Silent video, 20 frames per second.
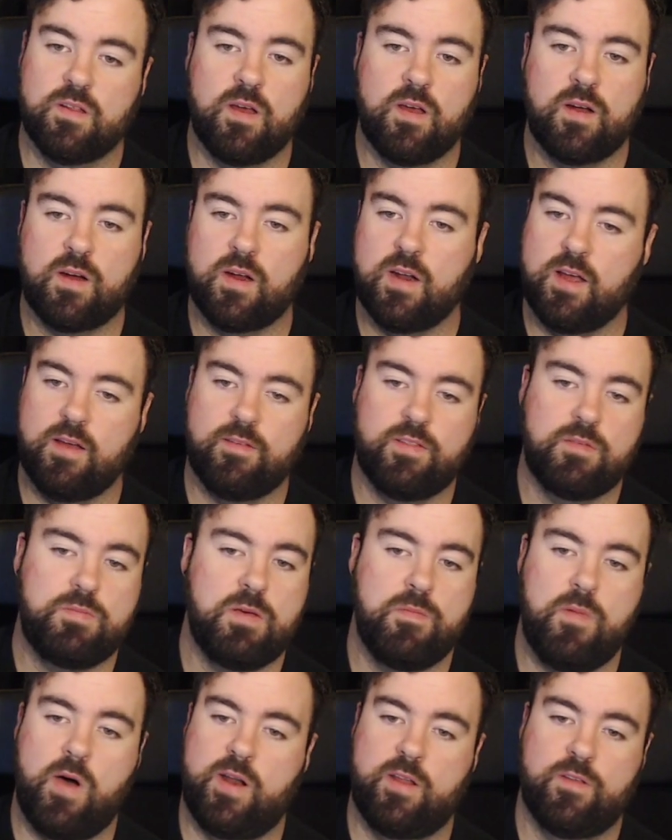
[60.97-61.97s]
gonna have to be a
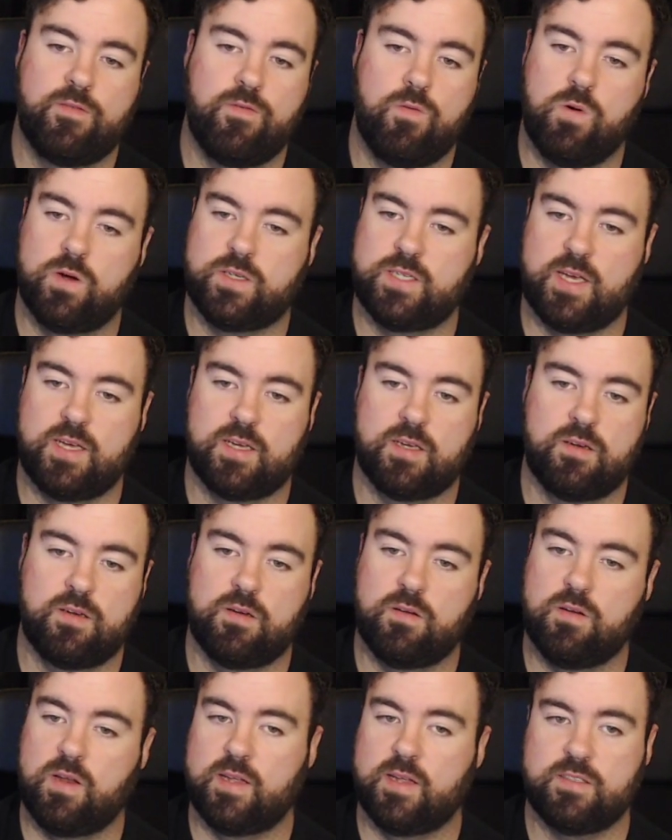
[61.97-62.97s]
-4 taken
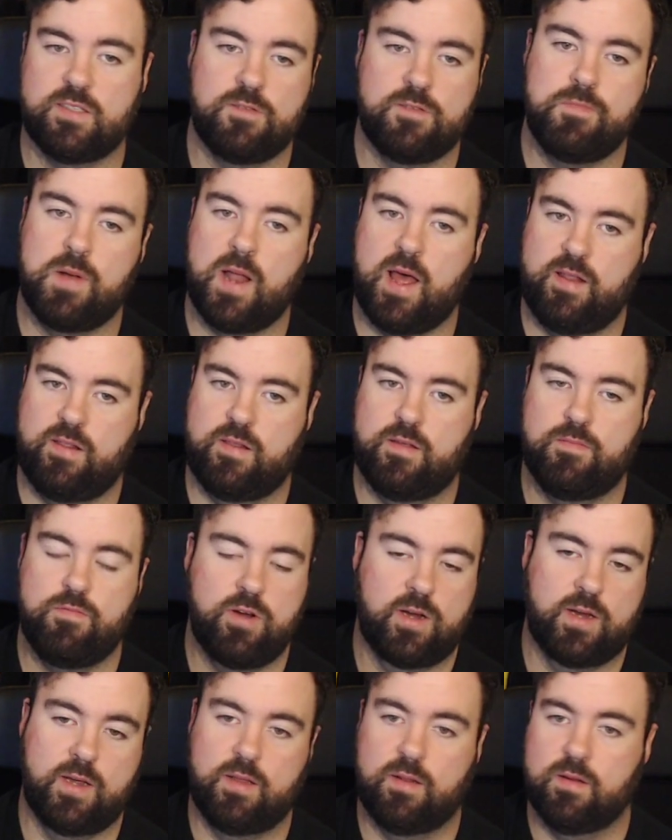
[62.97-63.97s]
unless you plan to bring
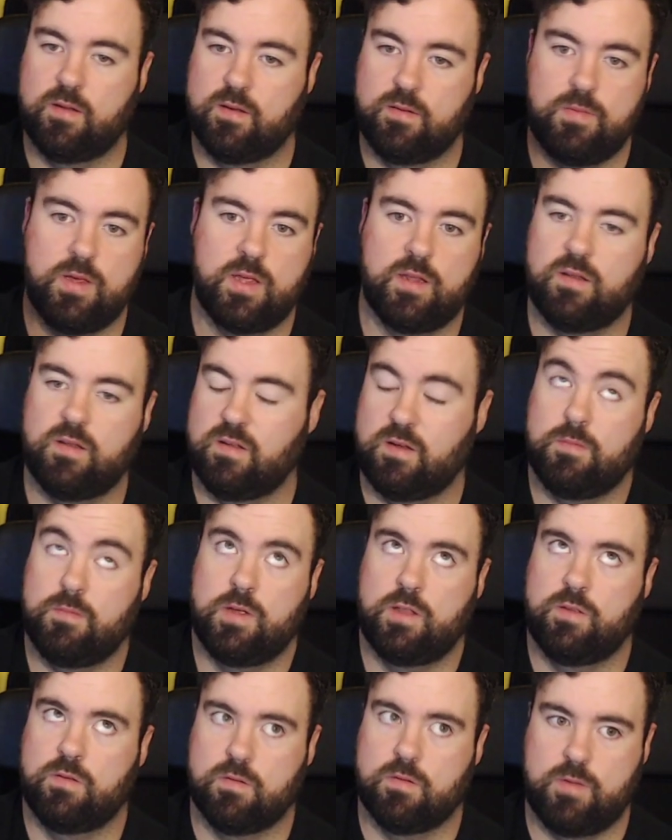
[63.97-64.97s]
in him
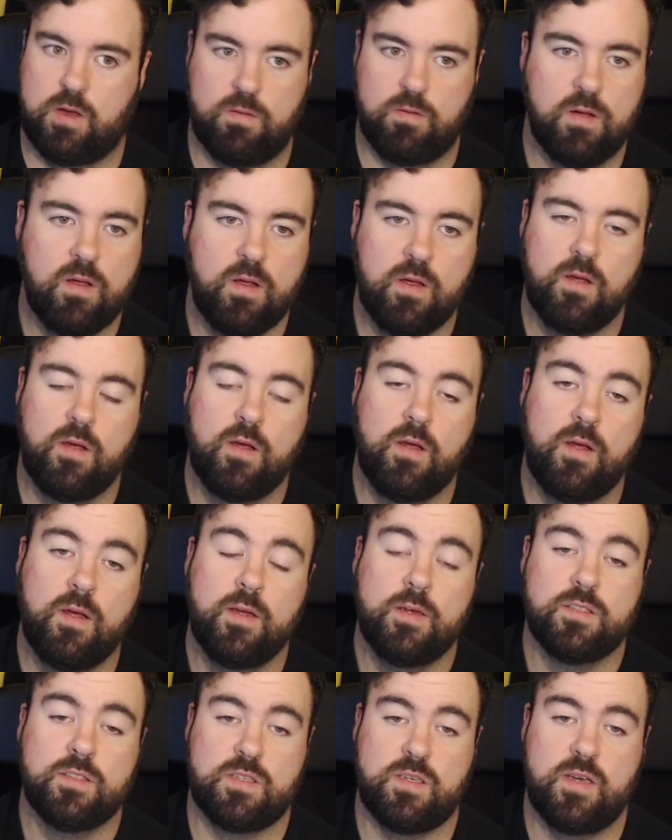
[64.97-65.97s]
in somehow.
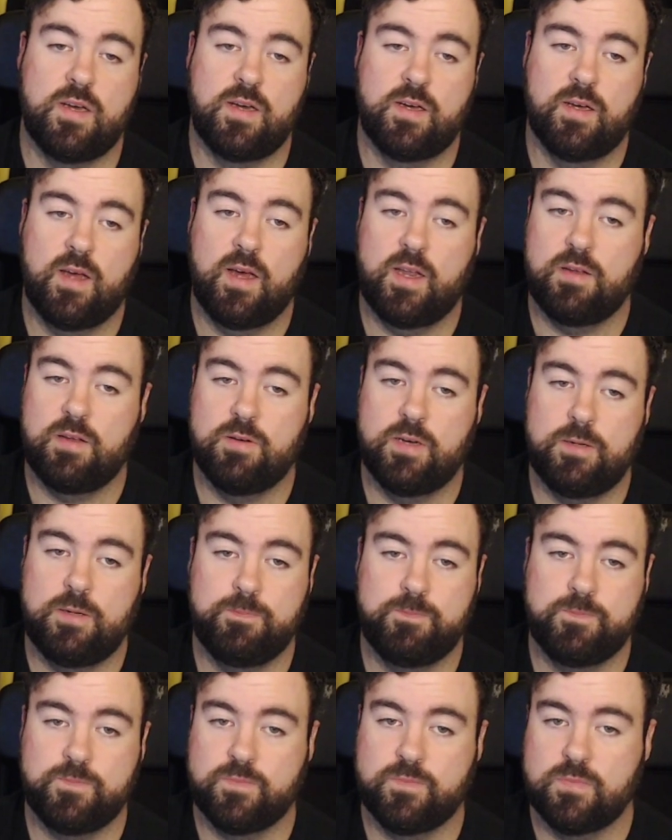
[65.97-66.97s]
So yeah, anyway,
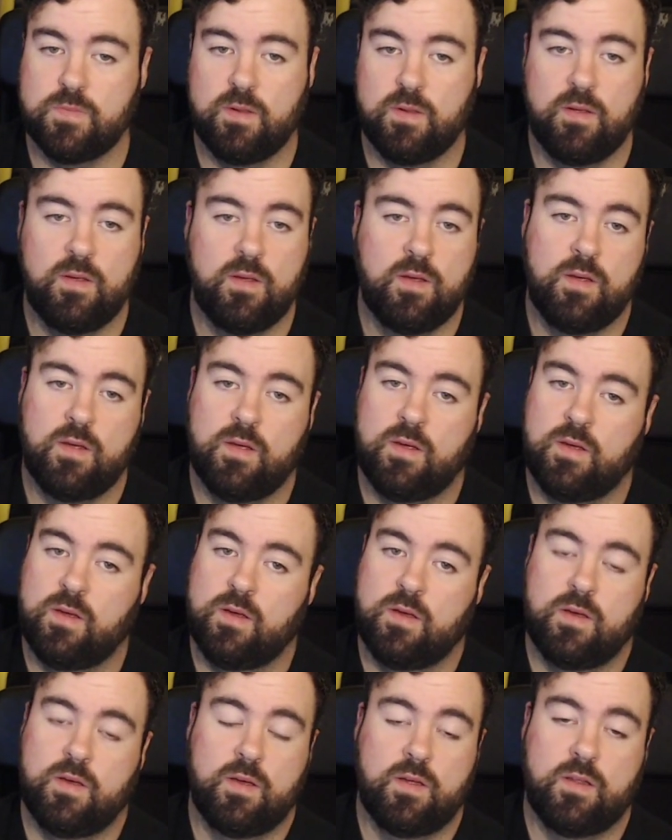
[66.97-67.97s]

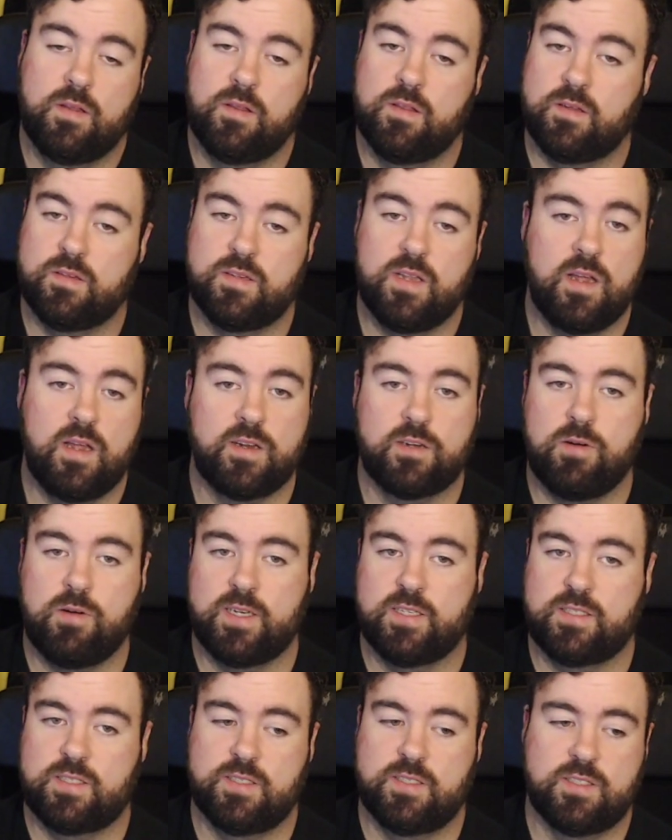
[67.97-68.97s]
there's a lot of
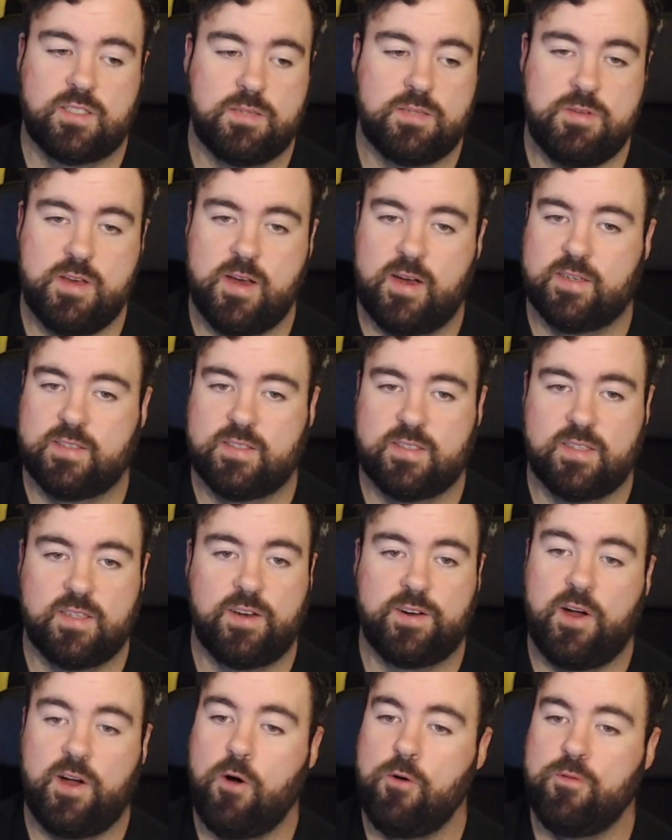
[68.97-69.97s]
questions to be asked and
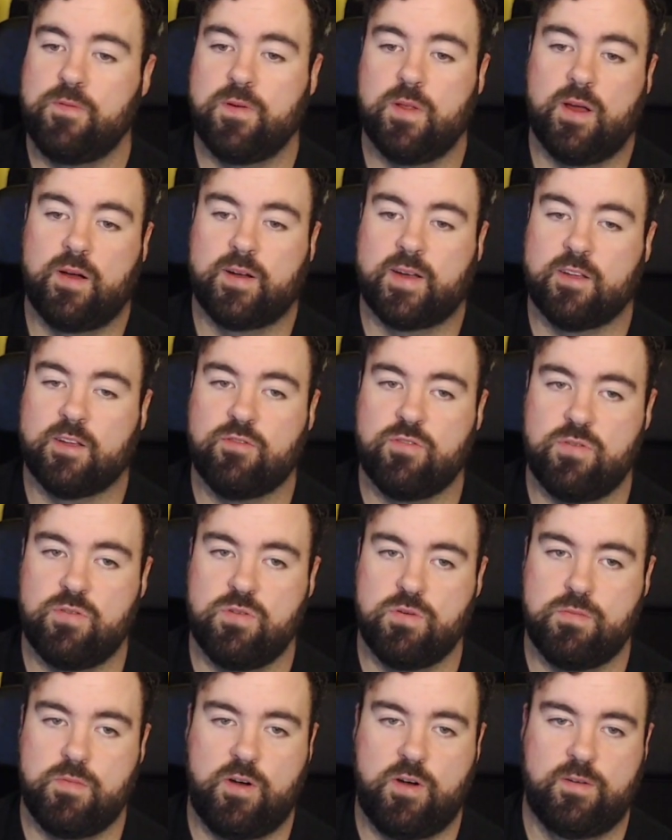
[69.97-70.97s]
hopefully I'll get through
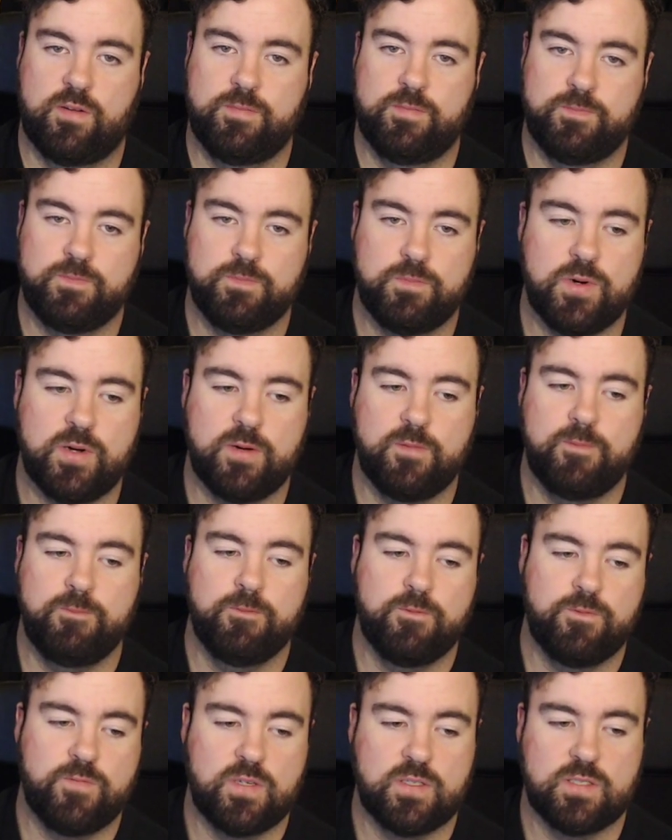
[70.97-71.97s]
them all. But
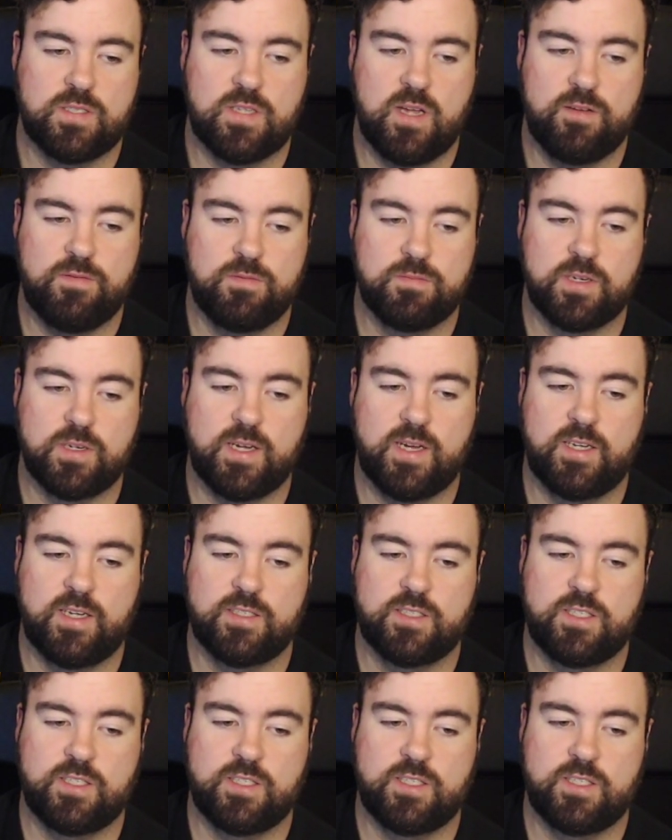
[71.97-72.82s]
first off, I'm gonna ask